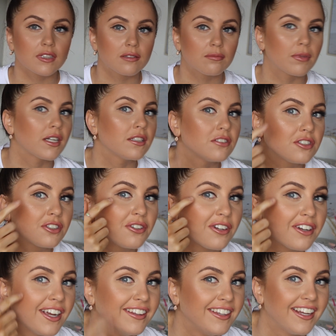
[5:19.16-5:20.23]
but I just
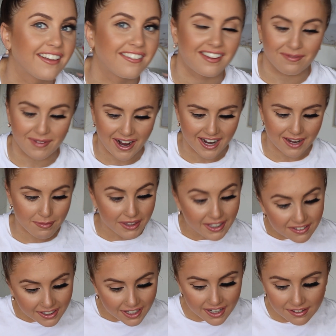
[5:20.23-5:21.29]
got it in the outside of my eye, but
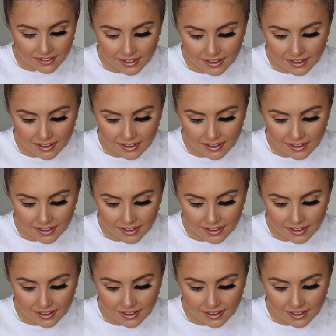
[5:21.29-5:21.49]
that's okay.